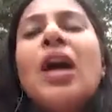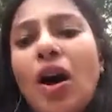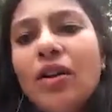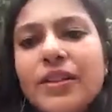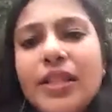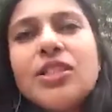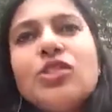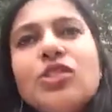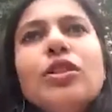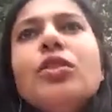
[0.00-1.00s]

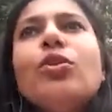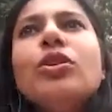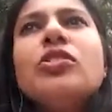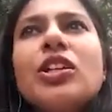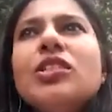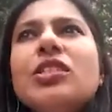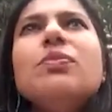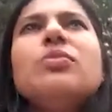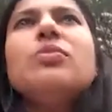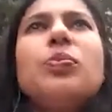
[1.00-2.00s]
the core structure
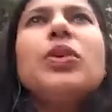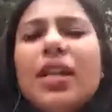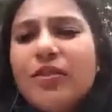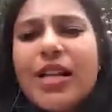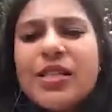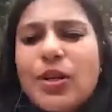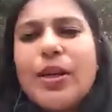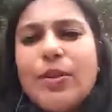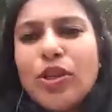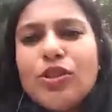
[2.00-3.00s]
seems pretty advanced, because
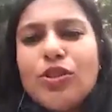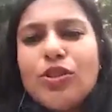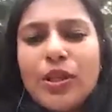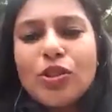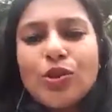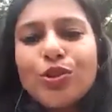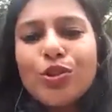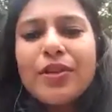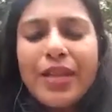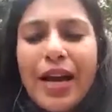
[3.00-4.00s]
I'm sure it's a new institute, so
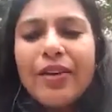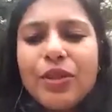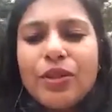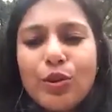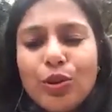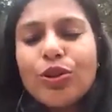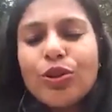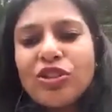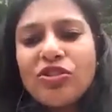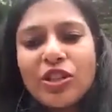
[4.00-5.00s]
they will have a good
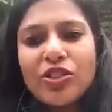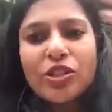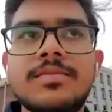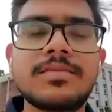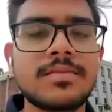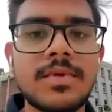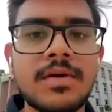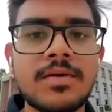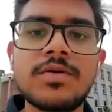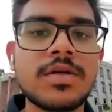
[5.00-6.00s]
core structure,
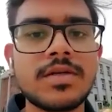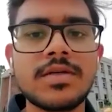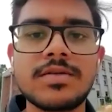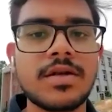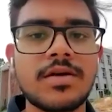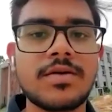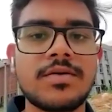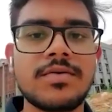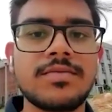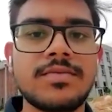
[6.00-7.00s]
because they're teaching you R
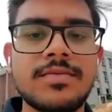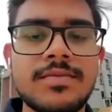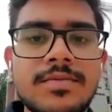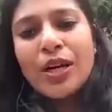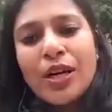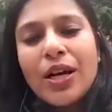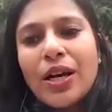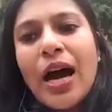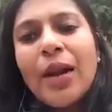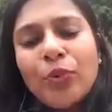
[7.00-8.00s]
programming also.
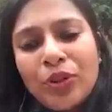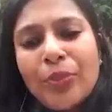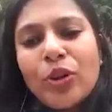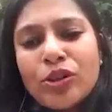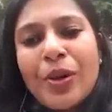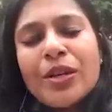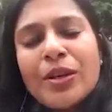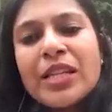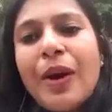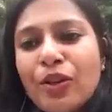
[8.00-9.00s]
R programming also
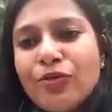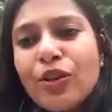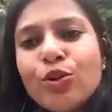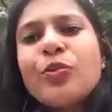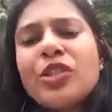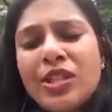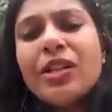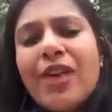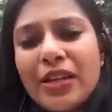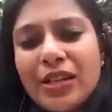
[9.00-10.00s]
as part of your course, which is an
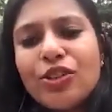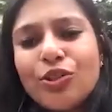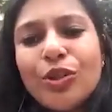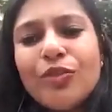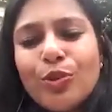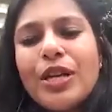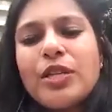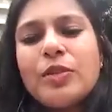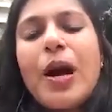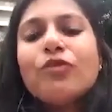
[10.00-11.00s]
advantage, if you do it
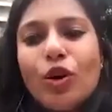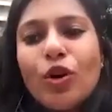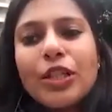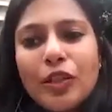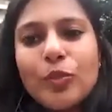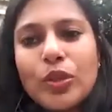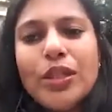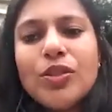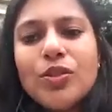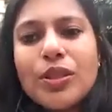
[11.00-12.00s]
as part of your curriculum,
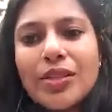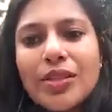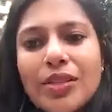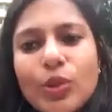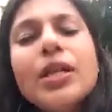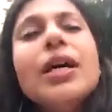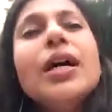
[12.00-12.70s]
so that is good.